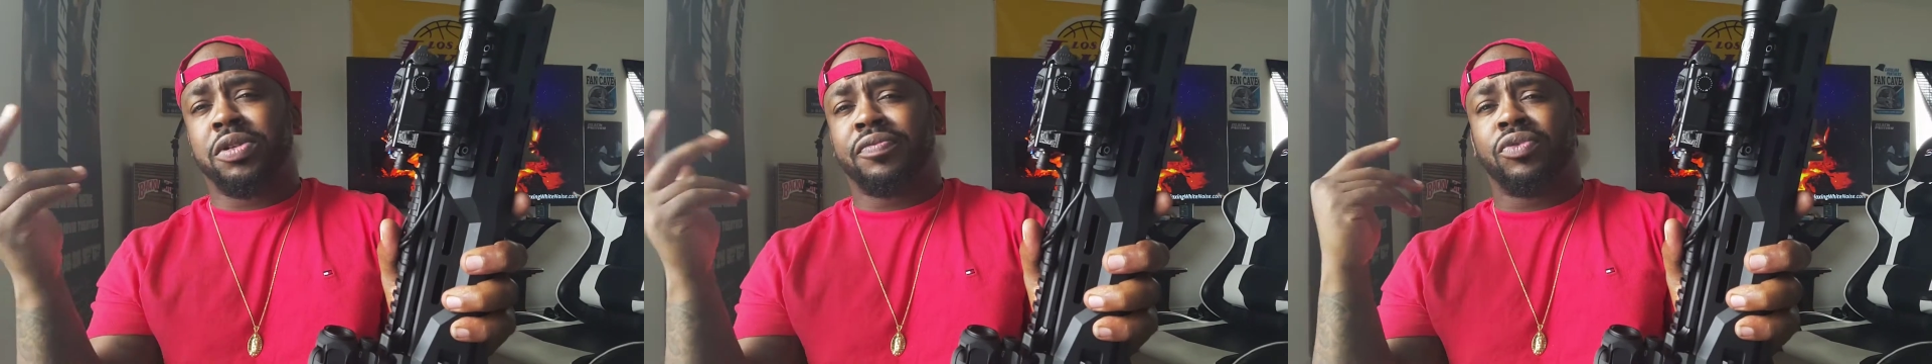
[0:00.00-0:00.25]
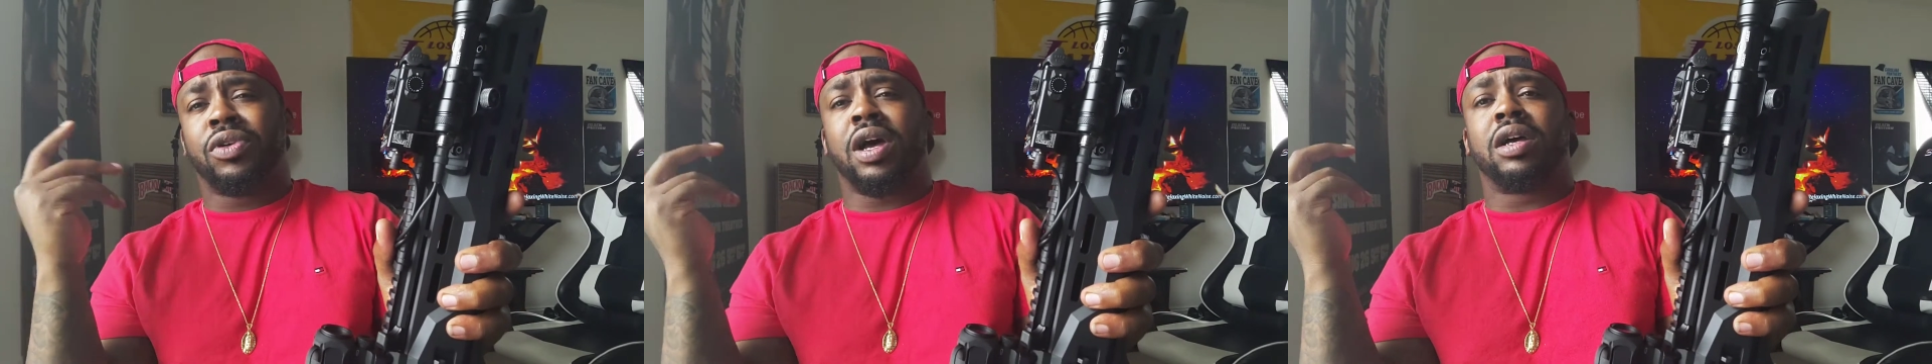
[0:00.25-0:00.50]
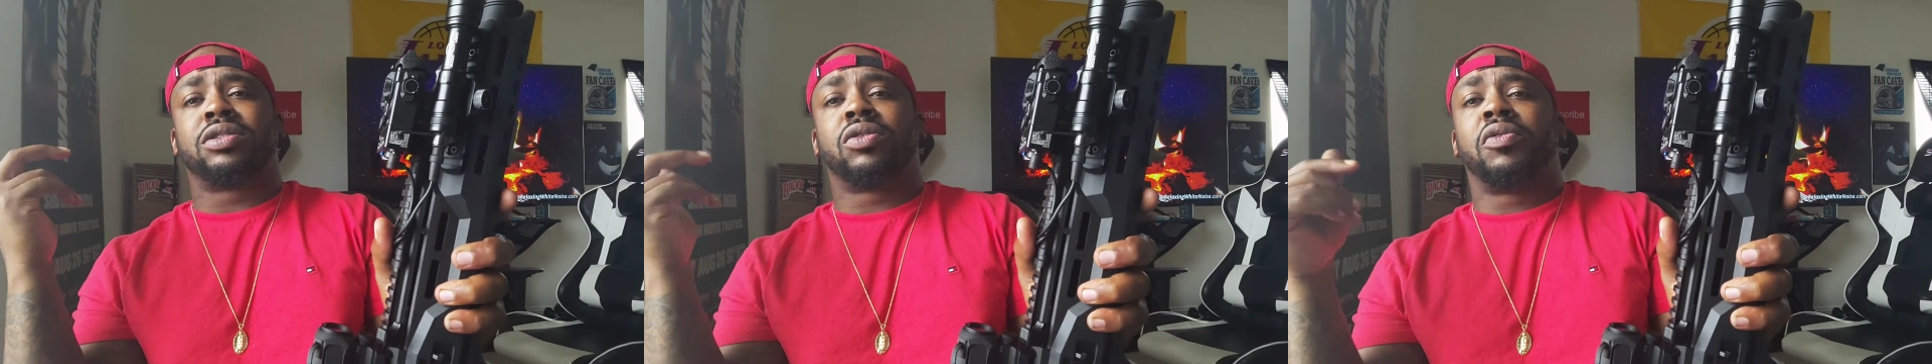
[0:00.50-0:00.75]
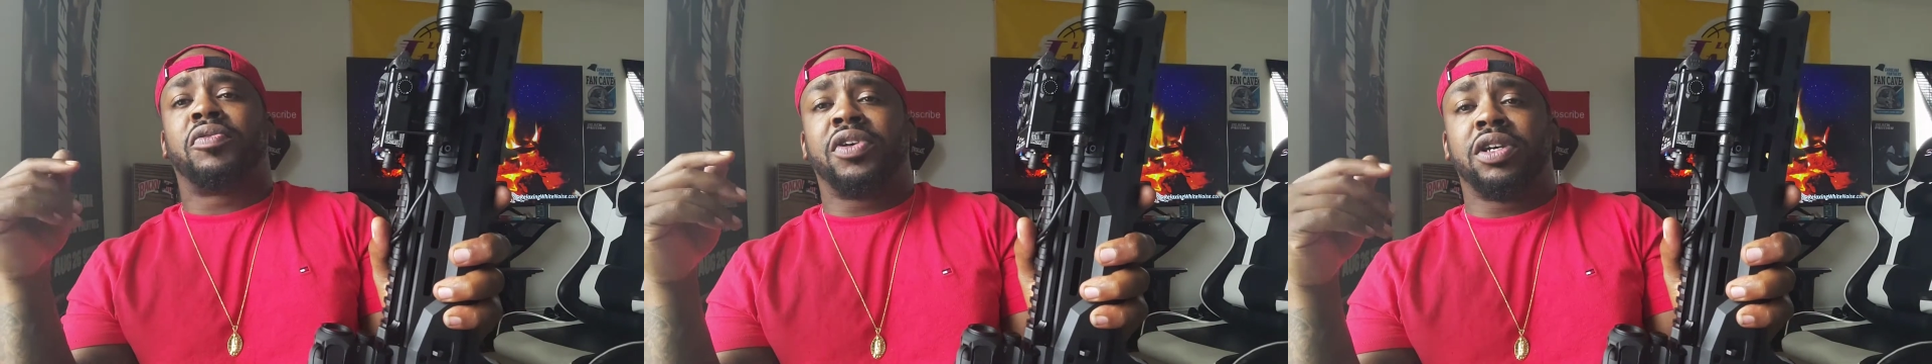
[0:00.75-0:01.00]
If you guys go
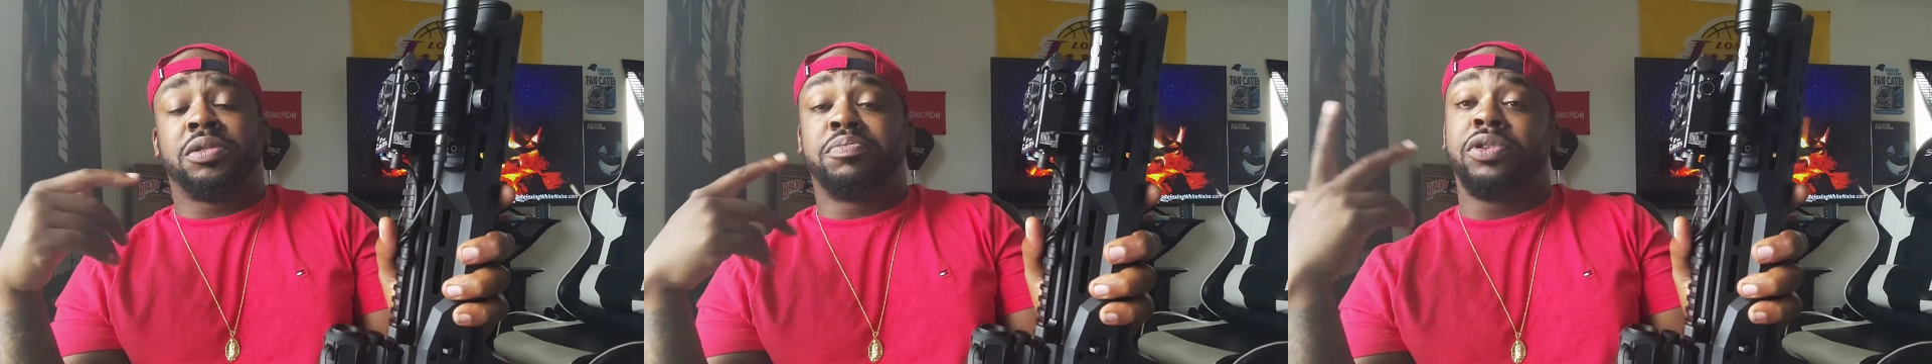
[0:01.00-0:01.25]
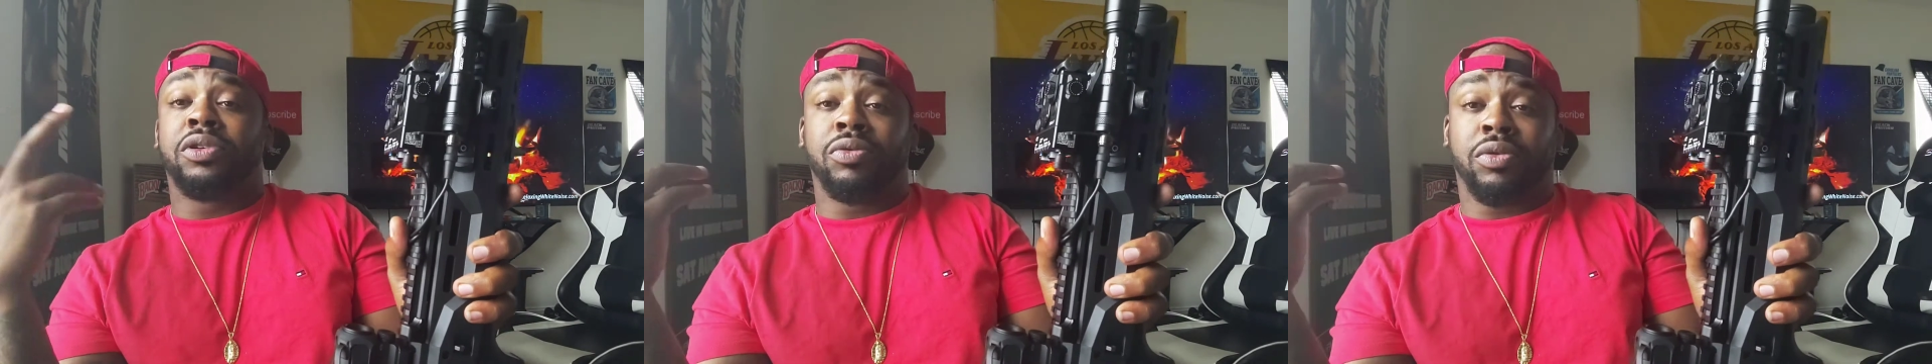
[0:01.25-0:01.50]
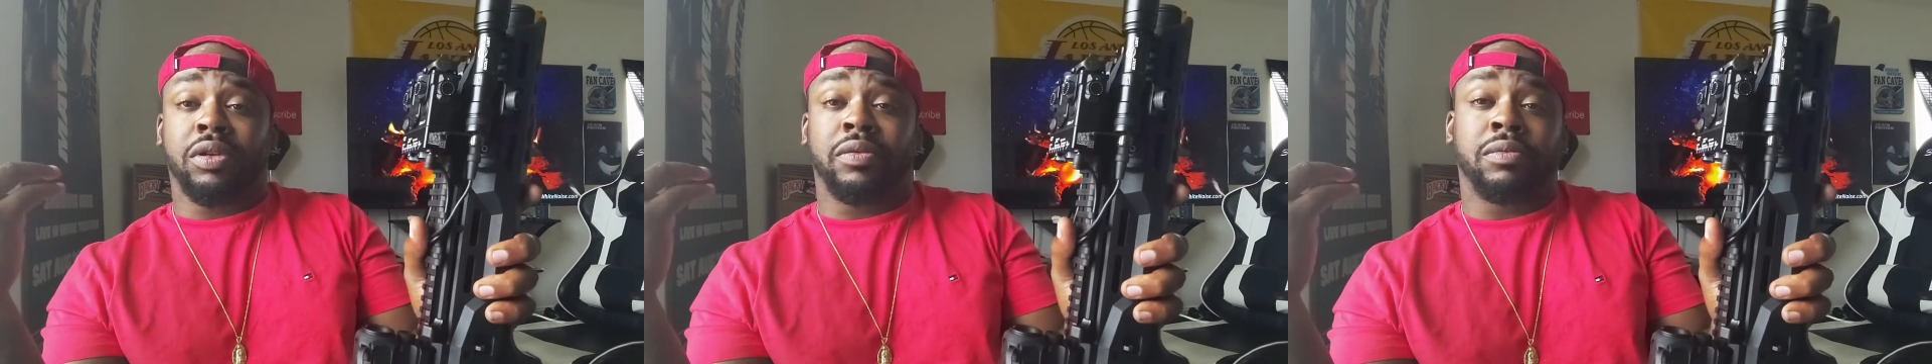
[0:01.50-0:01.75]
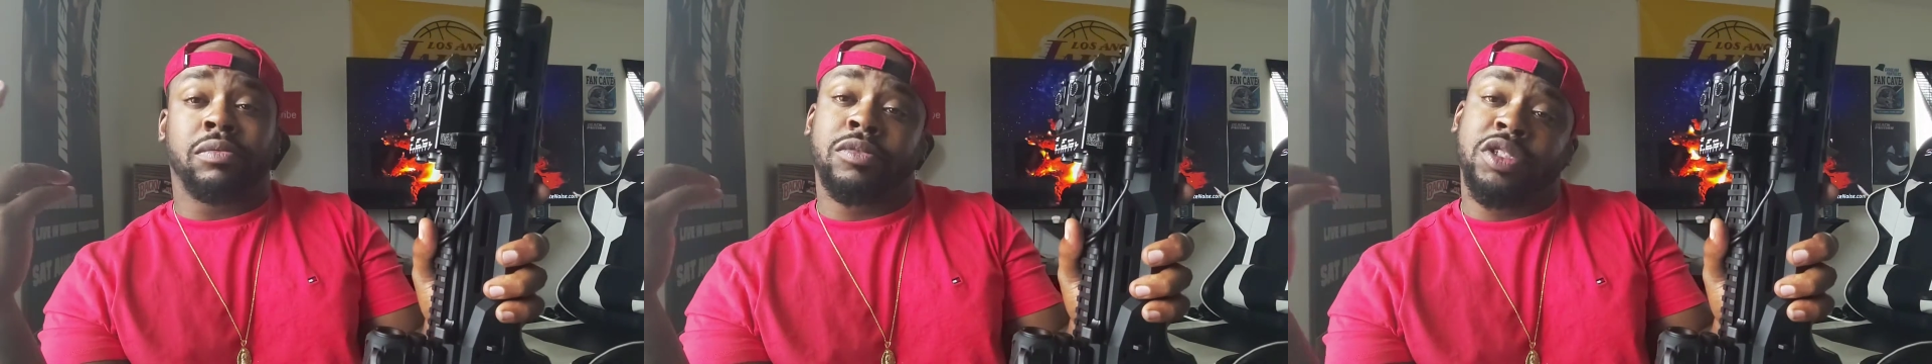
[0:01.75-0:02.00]
on Facebook, you
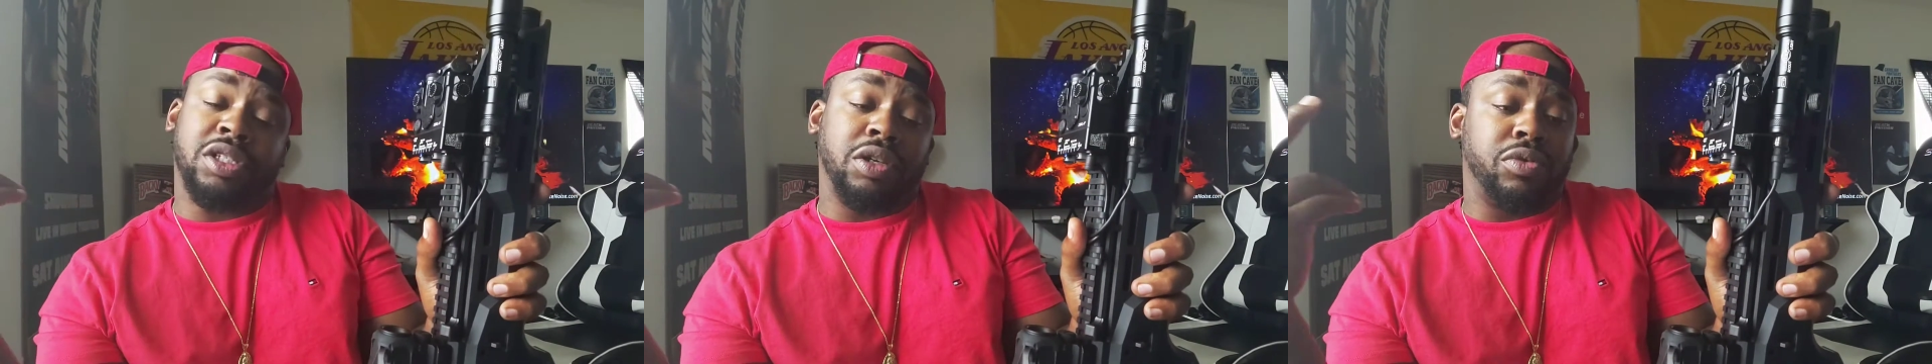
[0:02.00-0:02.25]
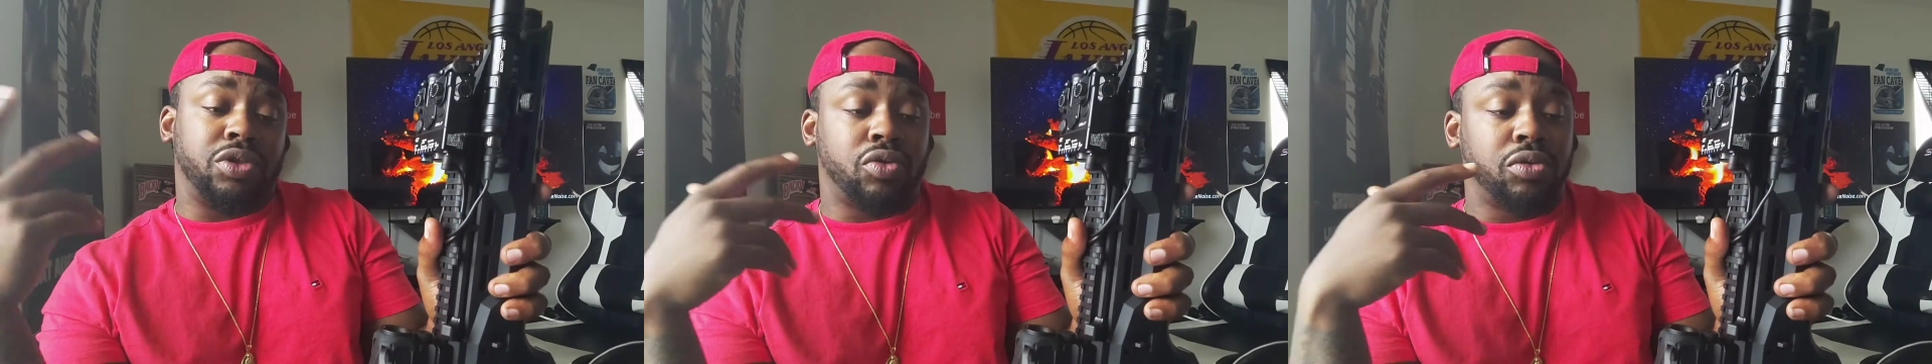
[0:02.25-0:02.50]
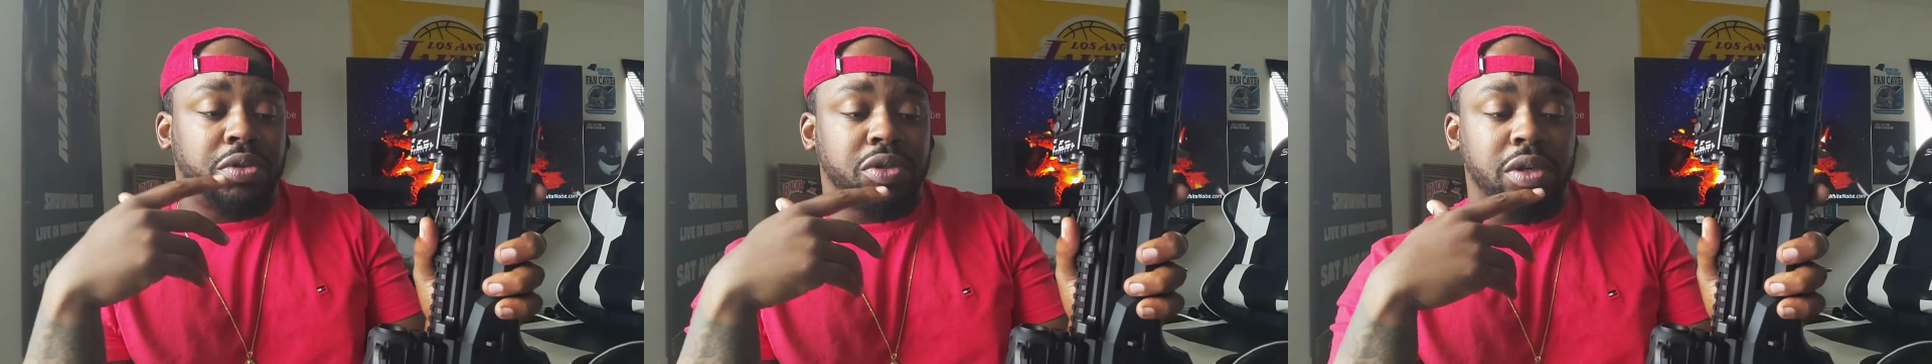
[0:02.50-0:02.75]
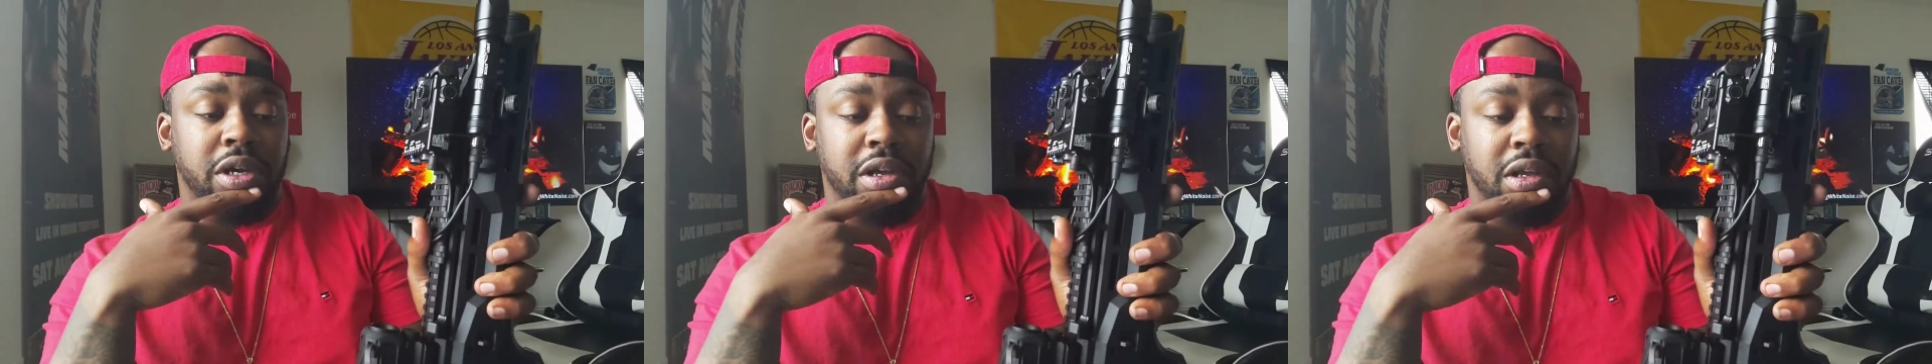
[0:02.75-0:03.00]
can see which groups you
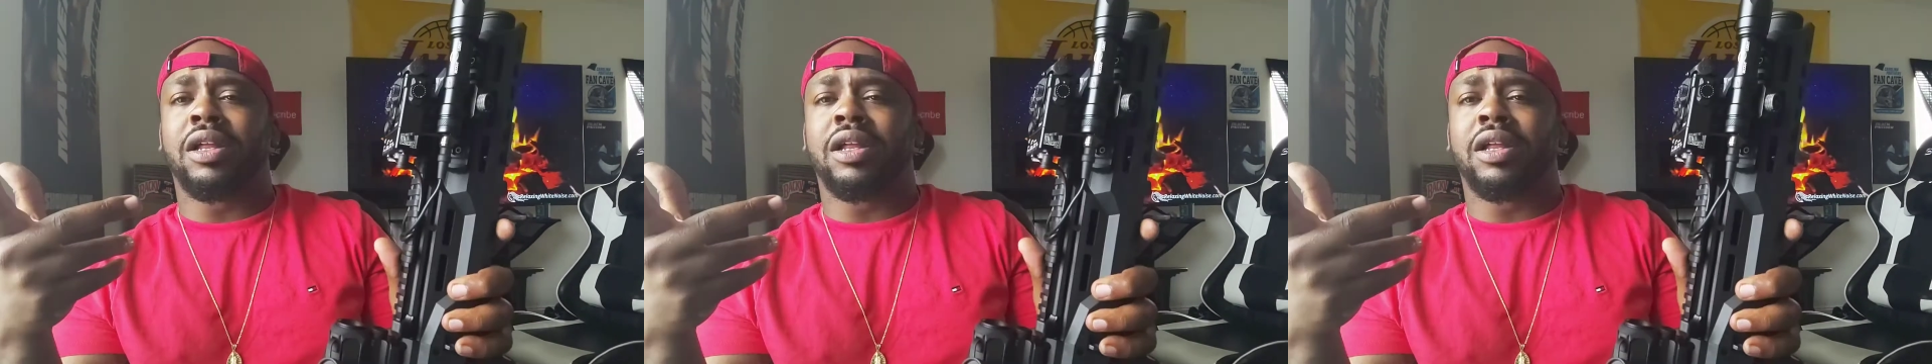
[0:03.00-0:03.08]
like.